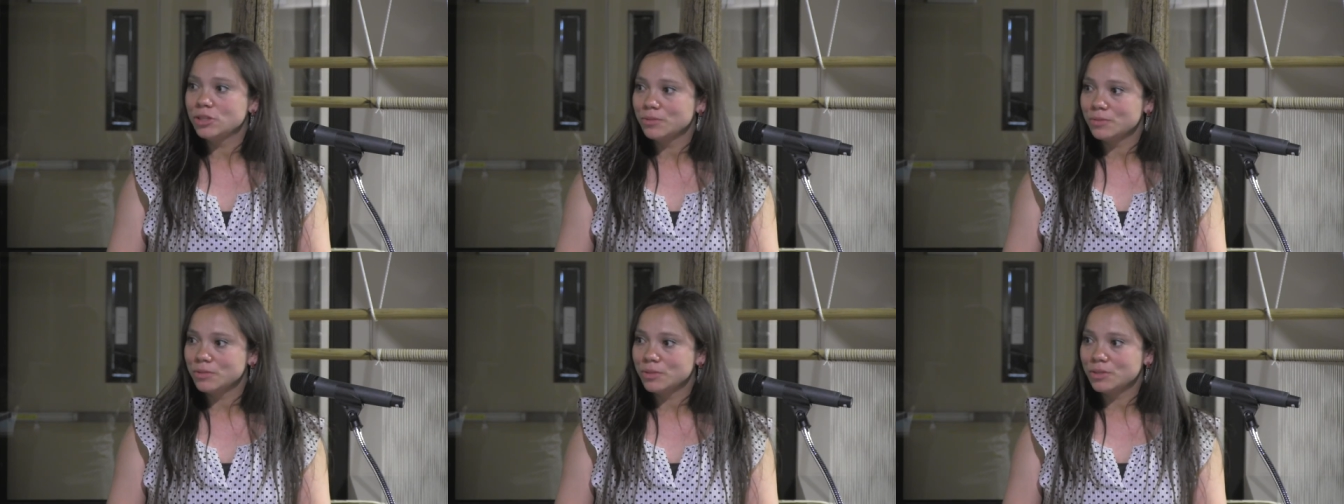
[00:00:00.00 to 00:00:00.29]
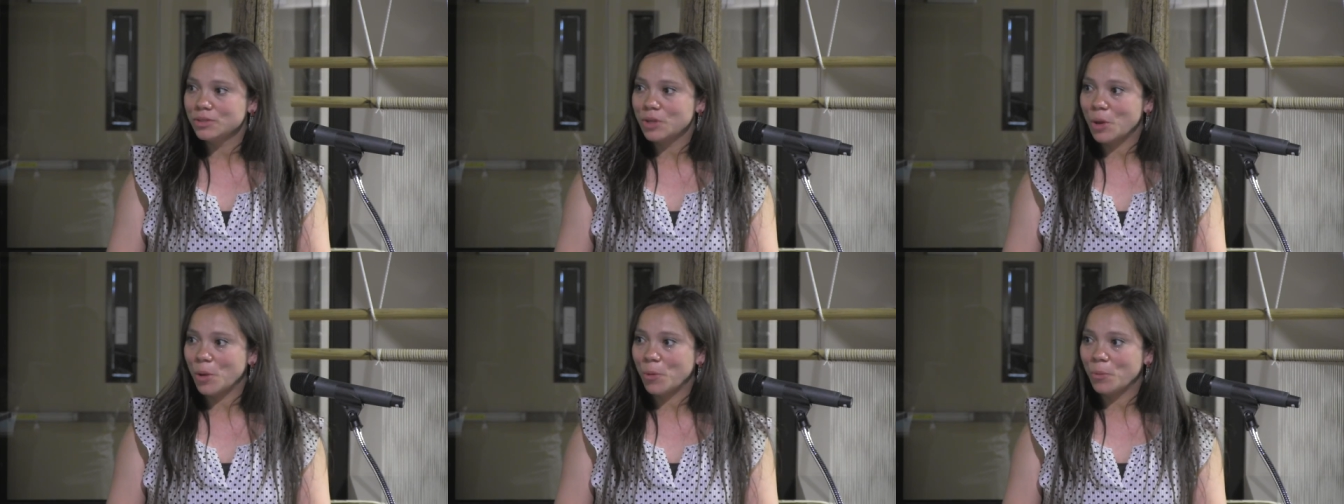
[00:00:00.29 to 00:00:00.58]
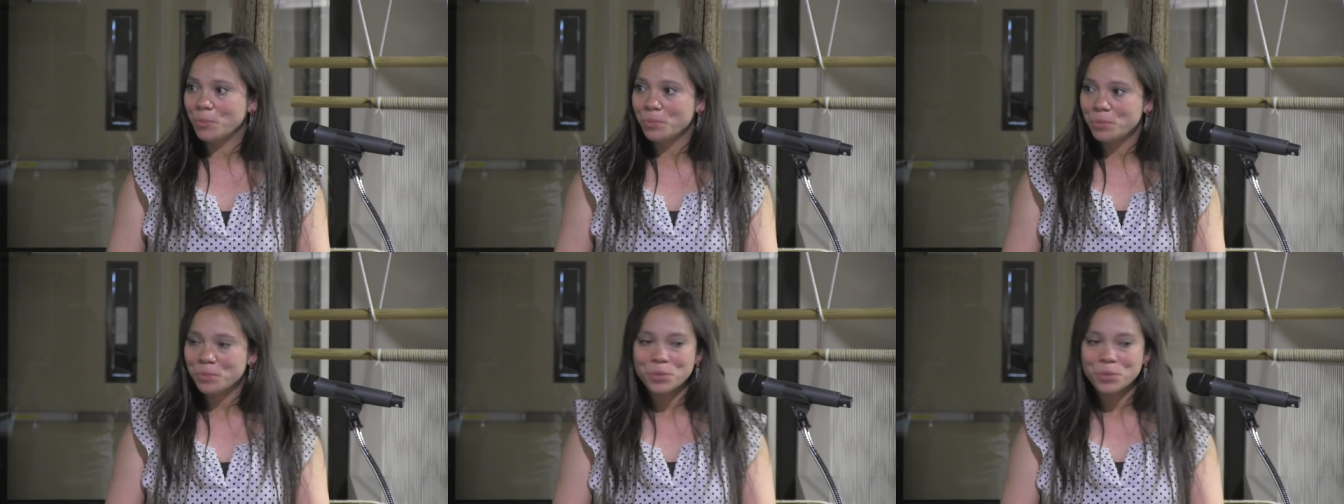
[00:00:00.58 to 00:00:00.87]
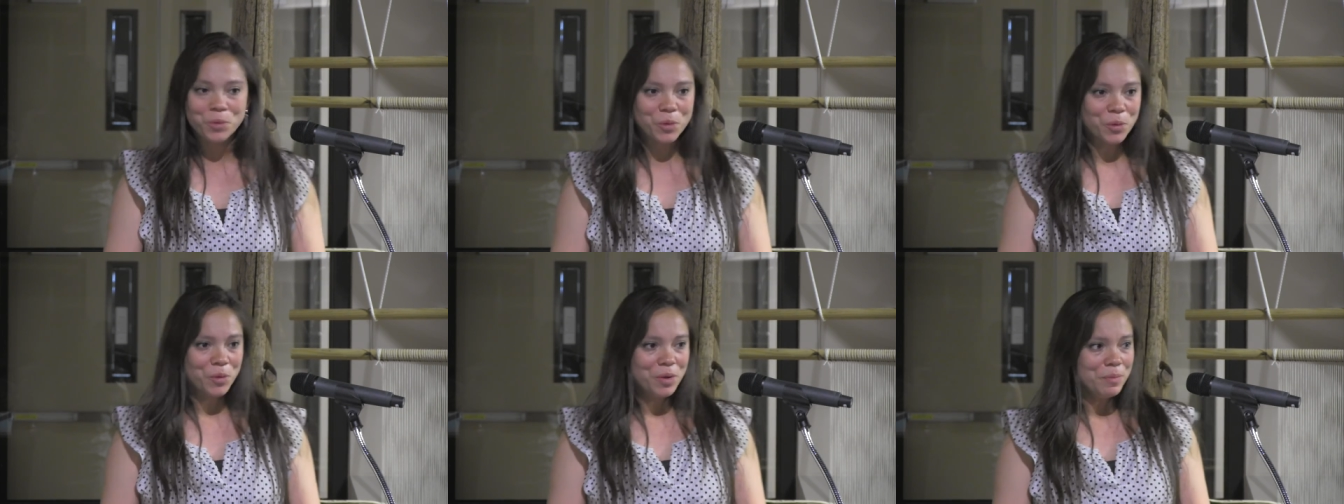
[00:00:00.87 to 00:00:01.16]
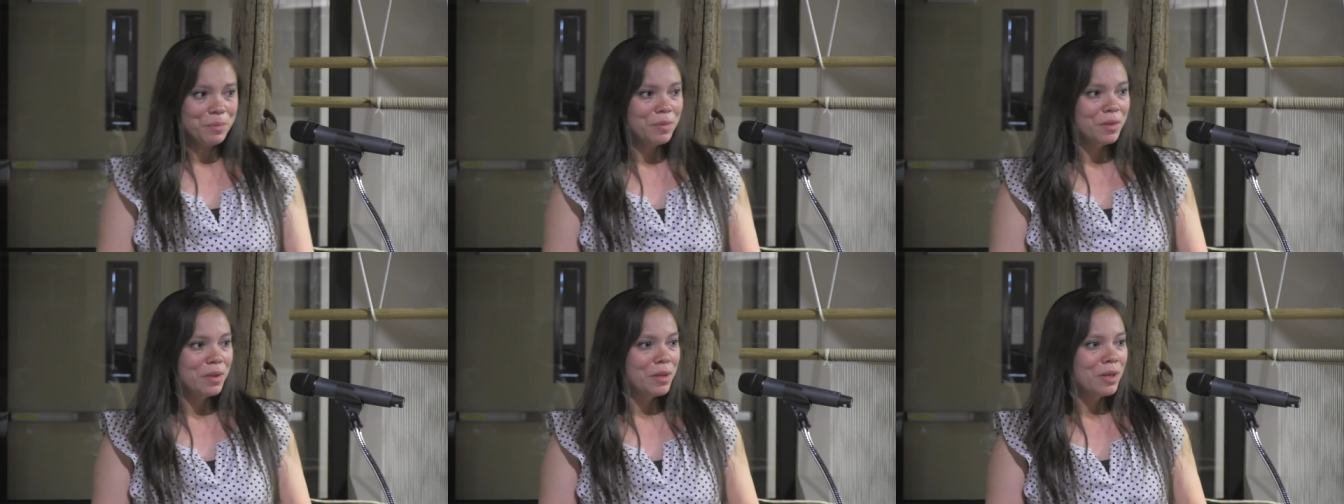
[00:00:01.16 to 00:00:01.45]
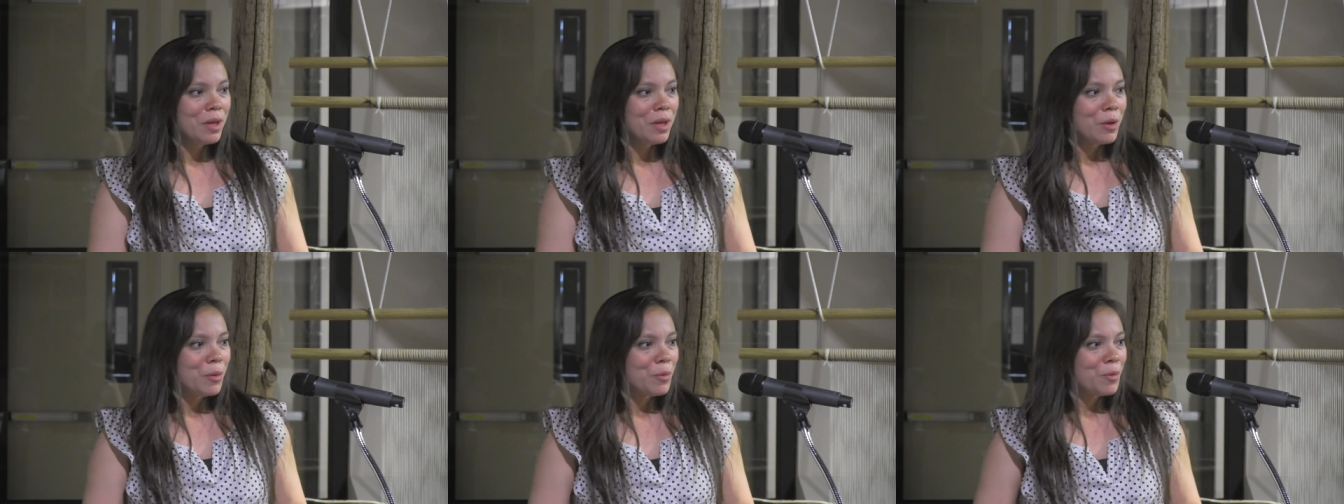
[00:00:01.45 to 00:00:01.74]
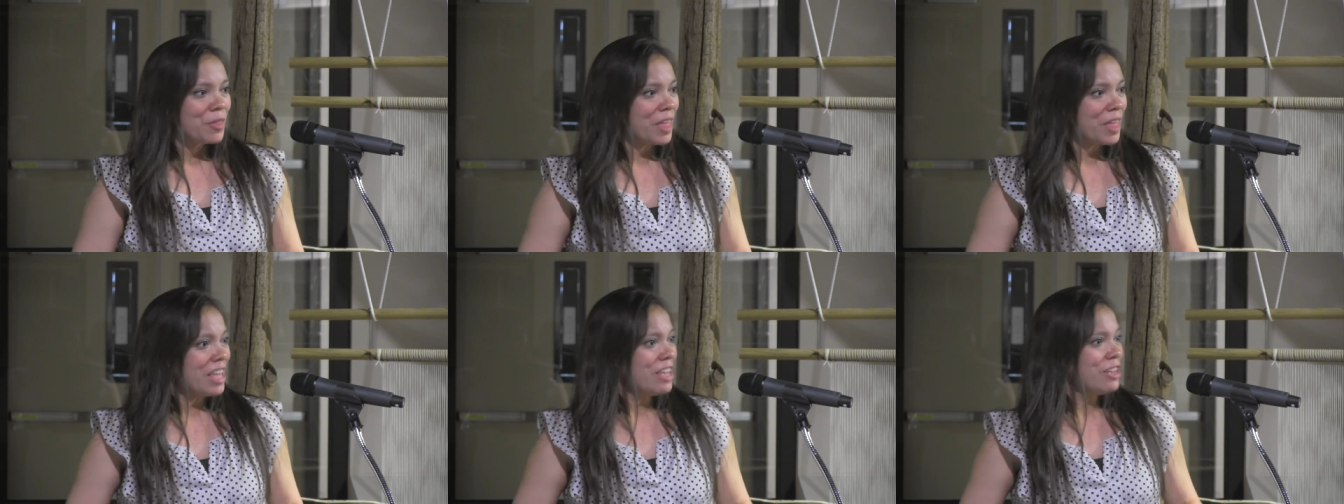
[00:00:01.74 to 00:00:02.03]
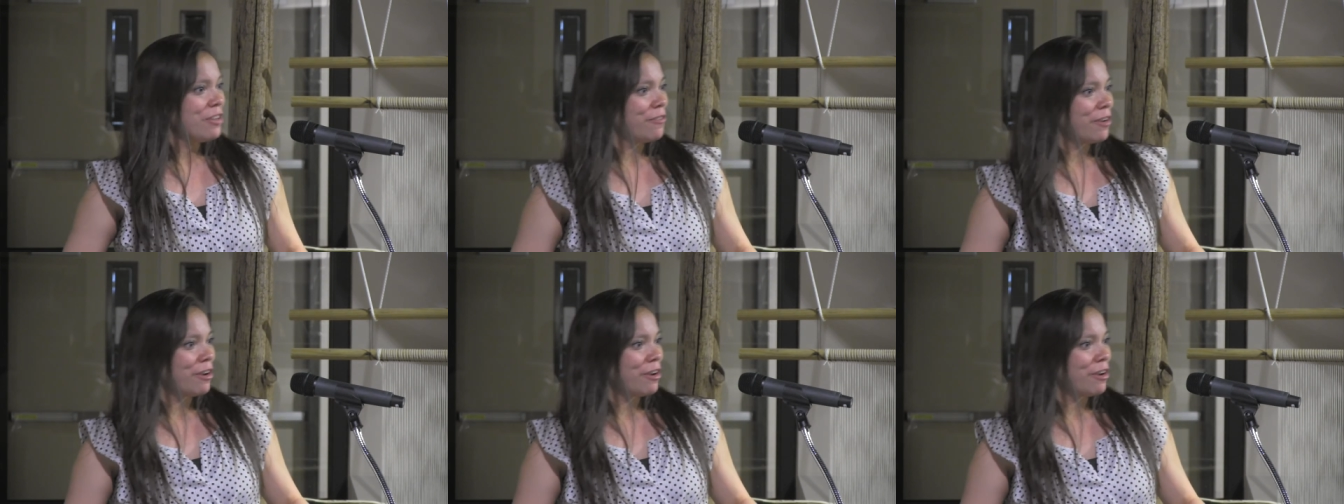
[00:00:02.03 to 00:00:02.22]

Mm-hmm. thank you